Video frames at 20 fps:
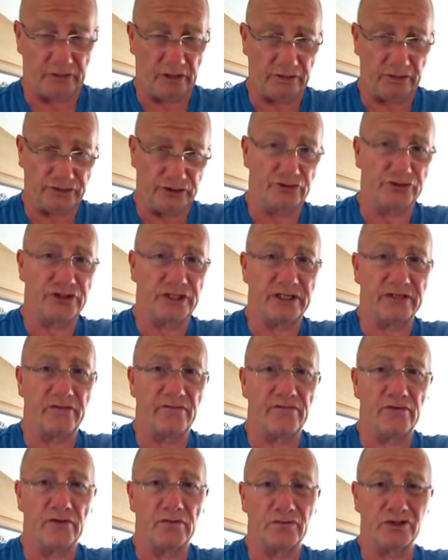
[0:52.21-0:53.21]
as you'll see in the
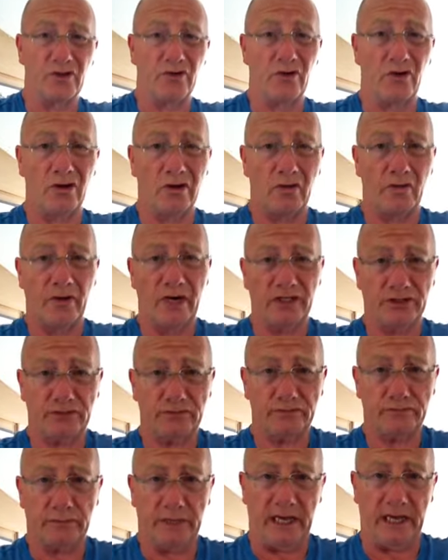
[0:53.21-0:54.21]
film, is on iOS
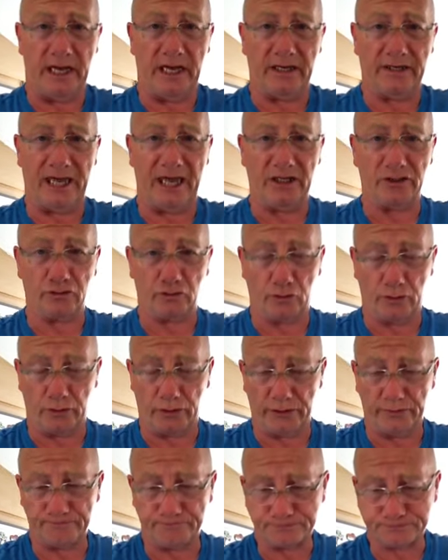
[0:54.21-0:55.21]
and Android.